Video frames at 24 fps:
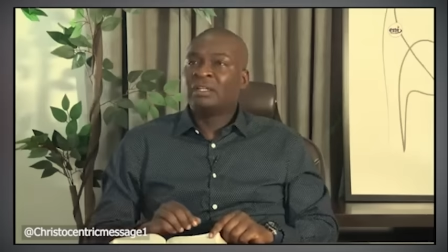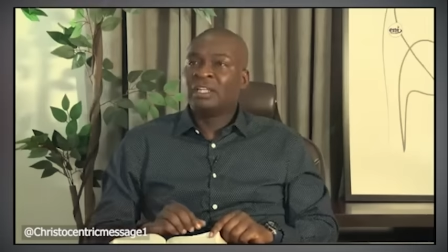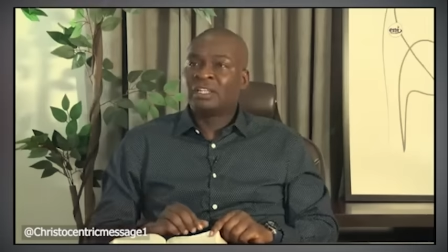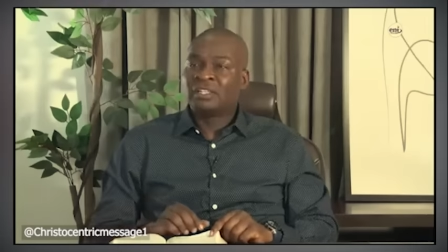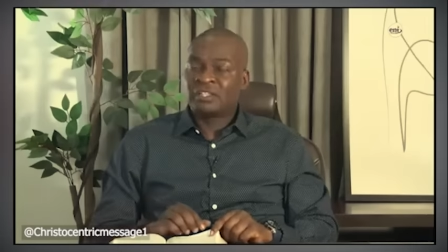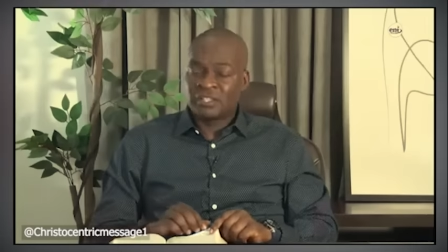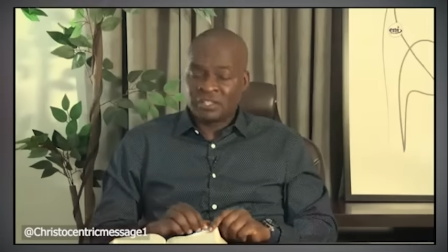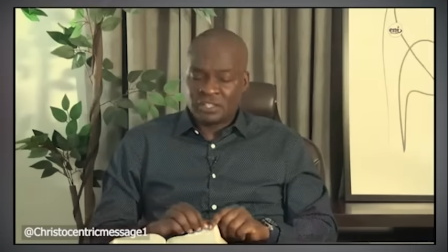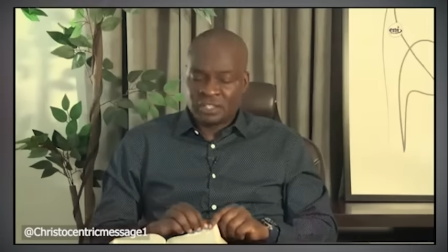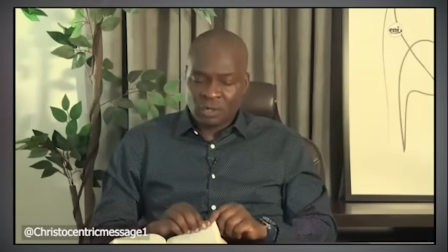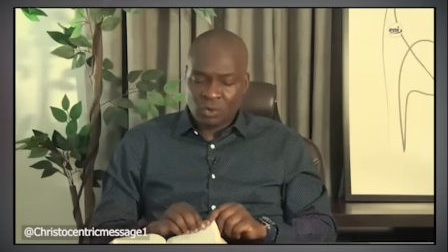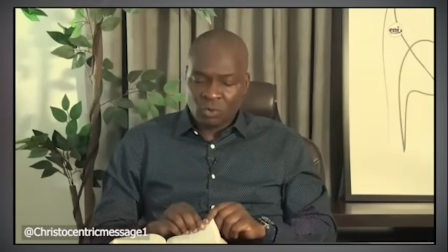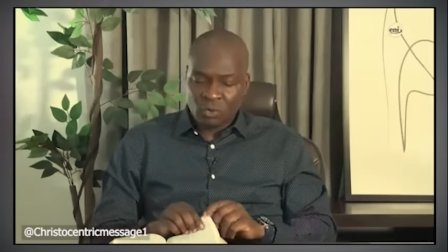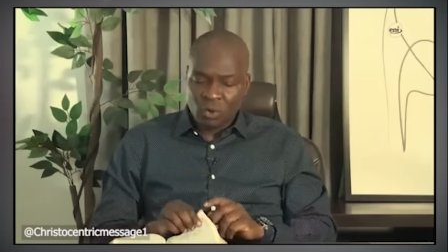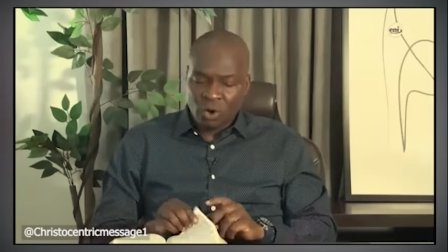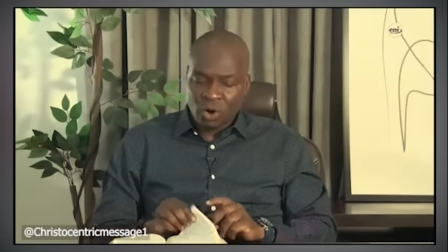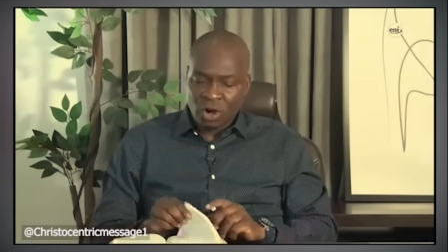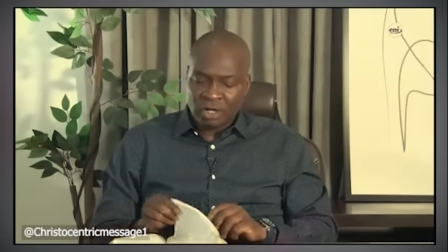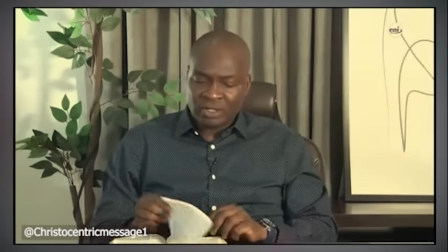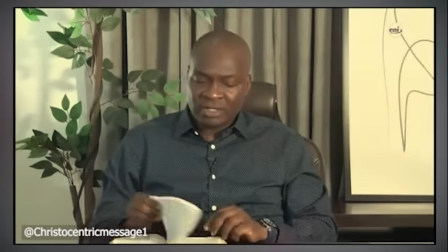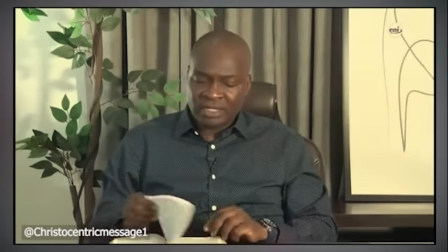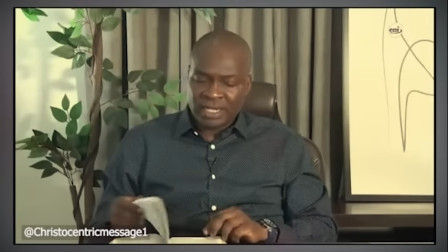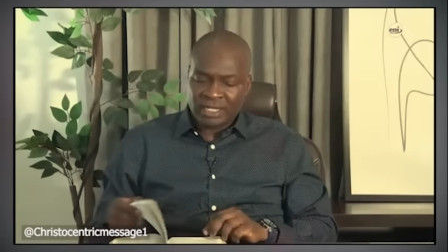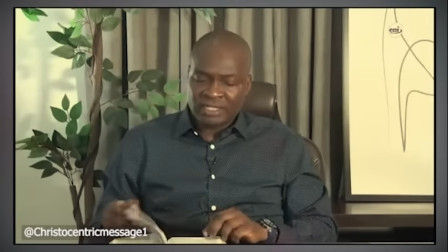This is the
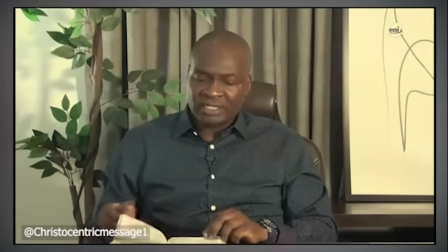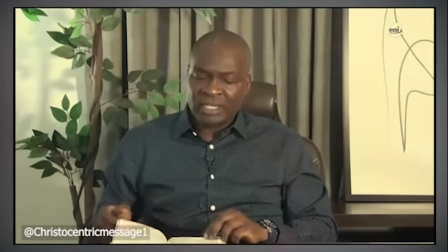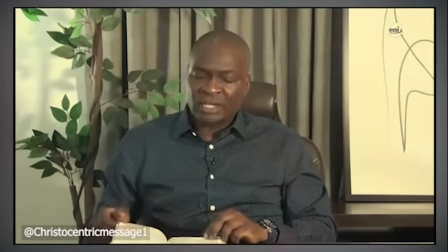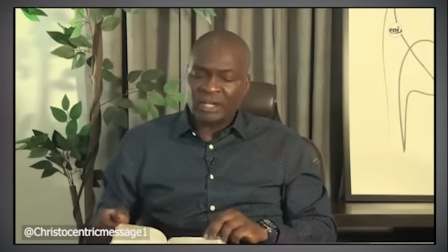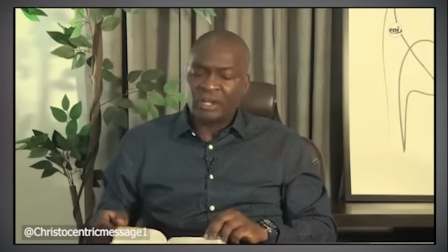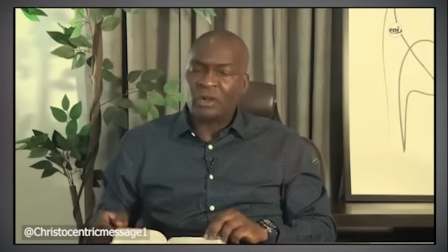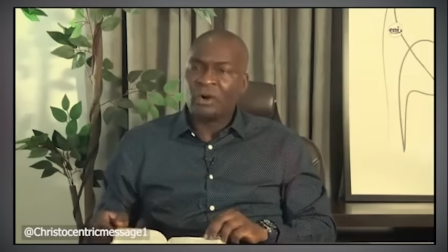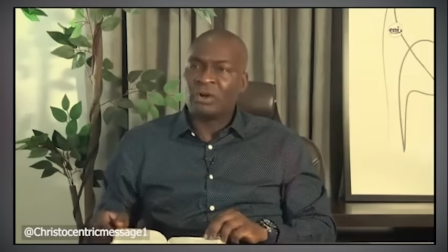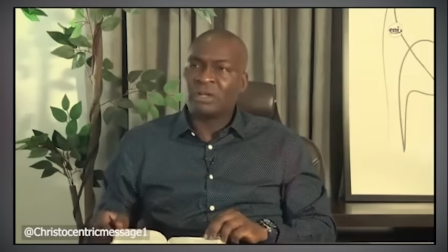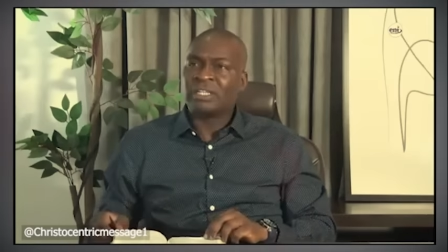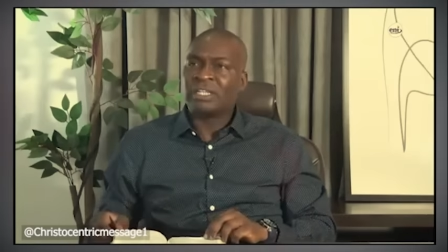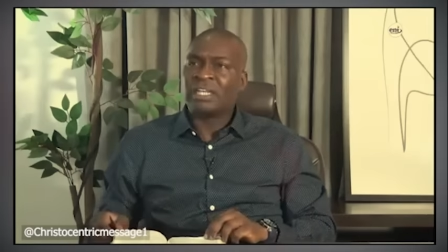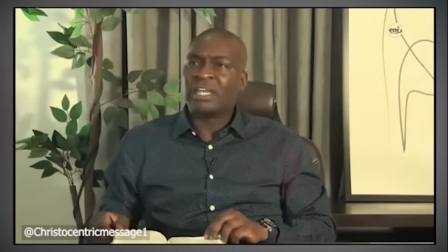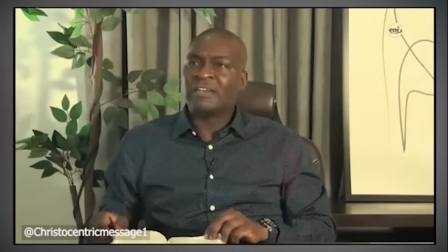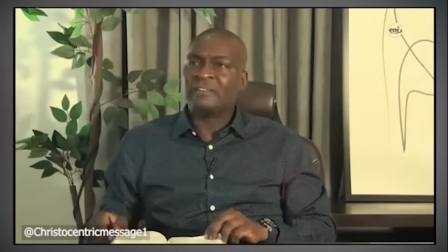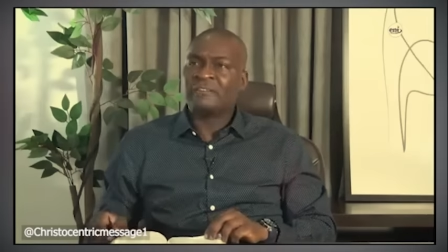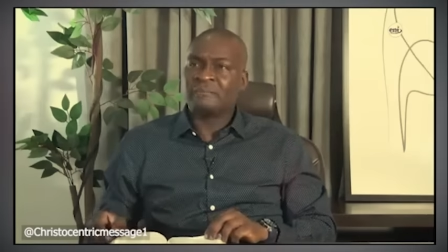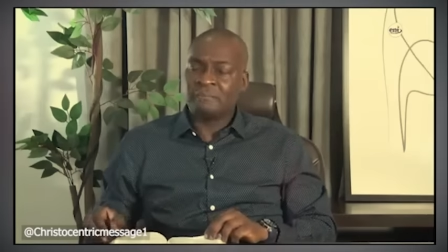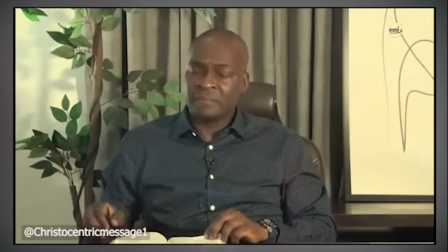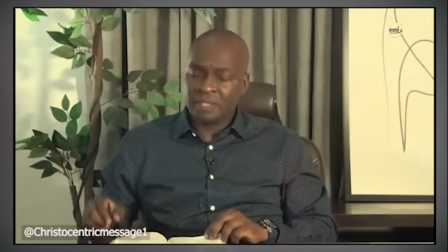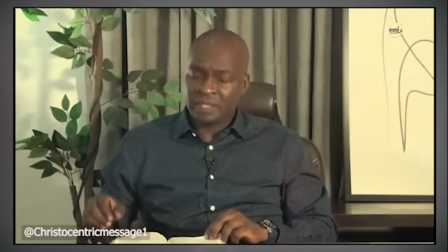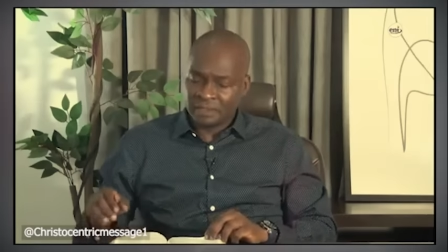word that the Lord gave